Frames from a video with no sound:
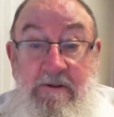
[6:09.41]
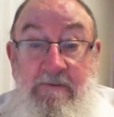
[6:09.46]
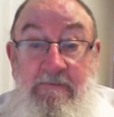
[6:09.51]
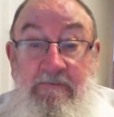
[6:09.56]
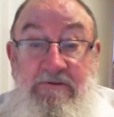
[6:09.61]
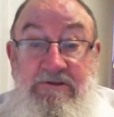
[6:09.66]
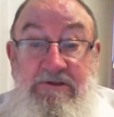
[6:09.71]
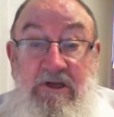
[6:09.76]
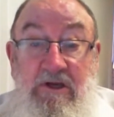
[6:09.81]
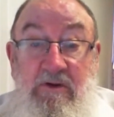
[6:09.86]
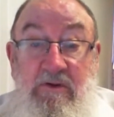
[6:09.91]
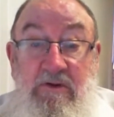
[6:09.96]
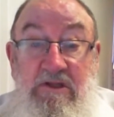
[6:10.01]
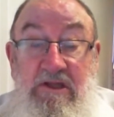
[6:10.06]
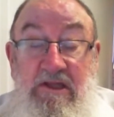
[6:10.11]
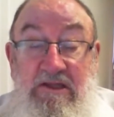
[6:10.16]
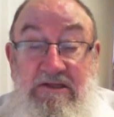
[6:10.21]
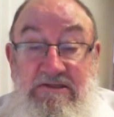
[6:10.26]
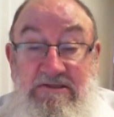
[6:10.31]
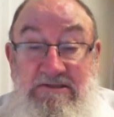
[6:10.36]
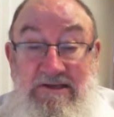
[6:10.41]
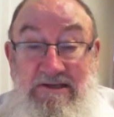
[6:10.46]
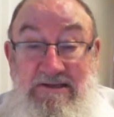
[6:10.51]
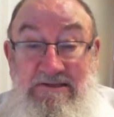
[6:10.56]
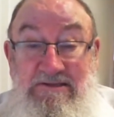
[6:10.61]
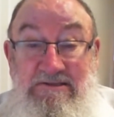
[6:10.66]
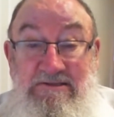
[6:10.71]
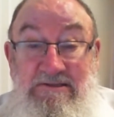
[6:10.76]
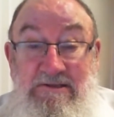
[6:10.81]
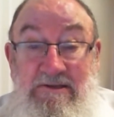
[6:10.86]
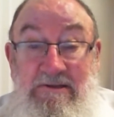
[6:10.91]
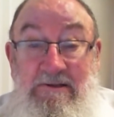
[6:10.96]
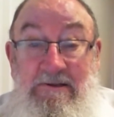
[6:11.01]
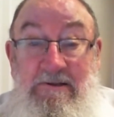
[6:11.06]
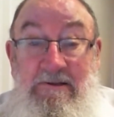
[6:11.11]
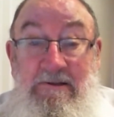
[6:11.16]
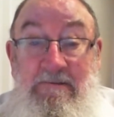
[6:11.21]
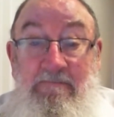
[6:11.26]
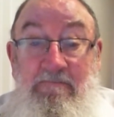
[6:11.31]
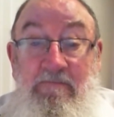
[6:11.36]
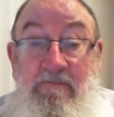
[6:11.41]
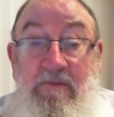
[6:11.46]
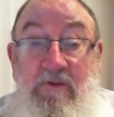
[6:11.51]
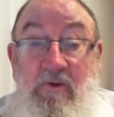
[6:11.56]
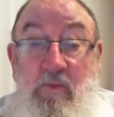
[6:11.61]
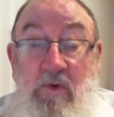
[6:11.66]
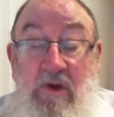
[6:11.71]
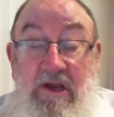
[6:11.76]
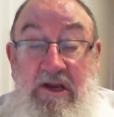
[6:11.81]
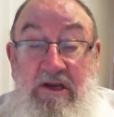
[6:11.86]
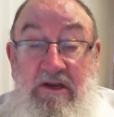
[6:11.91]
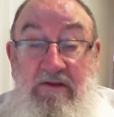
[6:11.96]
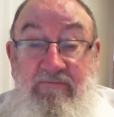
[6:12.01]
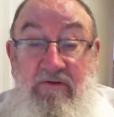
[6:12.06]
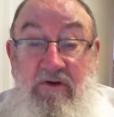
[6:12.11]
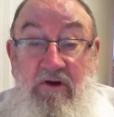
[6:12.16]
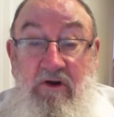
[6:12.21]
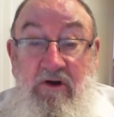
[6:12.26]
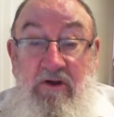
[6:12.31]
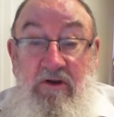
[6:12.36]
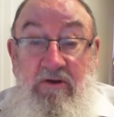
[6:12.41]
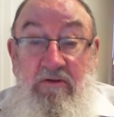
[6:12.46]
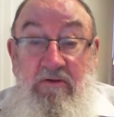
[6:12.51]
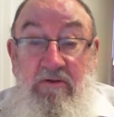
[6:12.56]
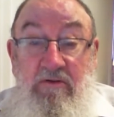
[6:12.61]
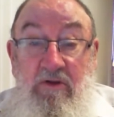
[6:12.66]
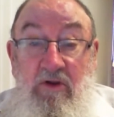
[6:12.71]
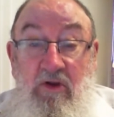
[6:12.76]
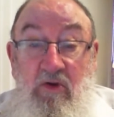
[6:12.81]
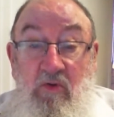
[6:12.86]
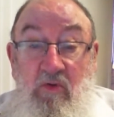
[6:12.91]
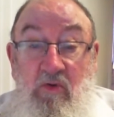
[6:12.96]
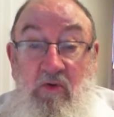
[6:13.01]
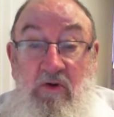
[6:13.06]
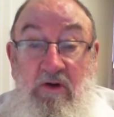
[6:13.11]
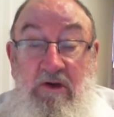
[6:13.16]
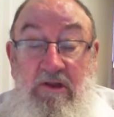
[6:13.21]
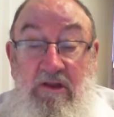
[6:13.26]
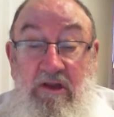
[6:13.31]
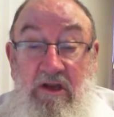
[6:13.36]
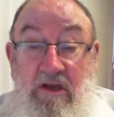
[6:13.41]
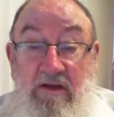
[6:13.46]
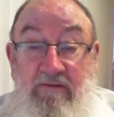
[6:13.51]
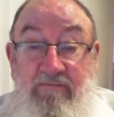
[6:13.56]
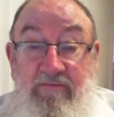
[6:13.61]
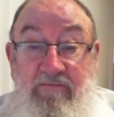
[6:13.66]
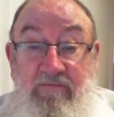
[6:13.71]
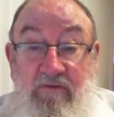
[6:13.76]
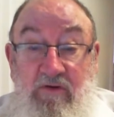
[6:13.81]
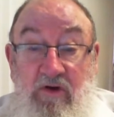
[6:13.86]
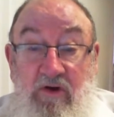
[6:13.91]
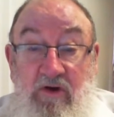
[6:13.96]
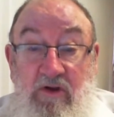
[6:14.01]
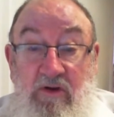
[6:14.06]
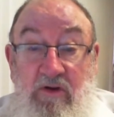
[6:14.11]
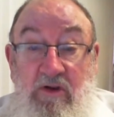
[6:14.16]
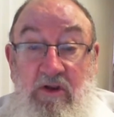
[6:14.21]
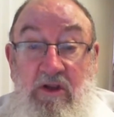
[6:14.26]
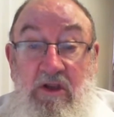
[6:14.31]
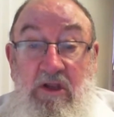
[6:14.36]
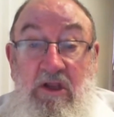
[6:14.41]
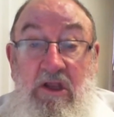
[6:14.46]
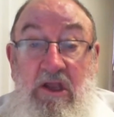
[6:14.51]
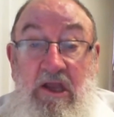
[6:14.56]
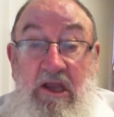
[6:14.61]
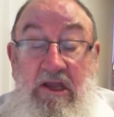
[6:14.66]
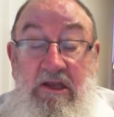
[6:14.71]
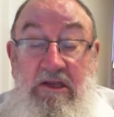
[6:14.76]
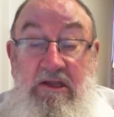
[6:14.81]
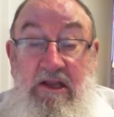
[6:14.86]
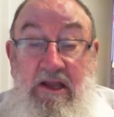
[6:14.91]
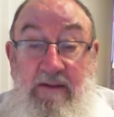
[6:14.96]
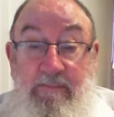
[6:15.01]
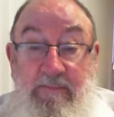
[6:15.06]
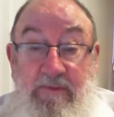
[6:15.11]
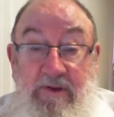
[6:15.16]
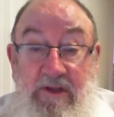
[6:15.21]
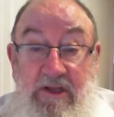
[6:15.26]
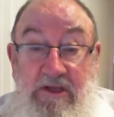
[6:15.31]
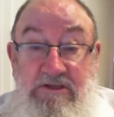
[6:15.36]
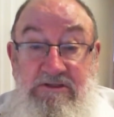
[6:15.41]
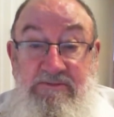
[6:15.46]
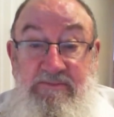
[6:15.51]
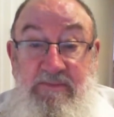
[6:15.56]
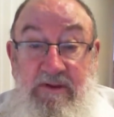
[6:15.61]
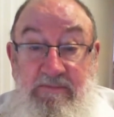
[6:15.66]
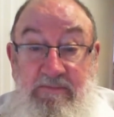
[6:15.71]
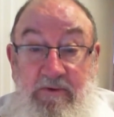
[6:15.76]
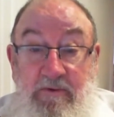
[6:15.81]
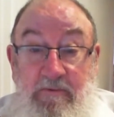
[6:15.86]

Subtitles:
So in that sense, the reign of God, the law and the love of God had come to those people.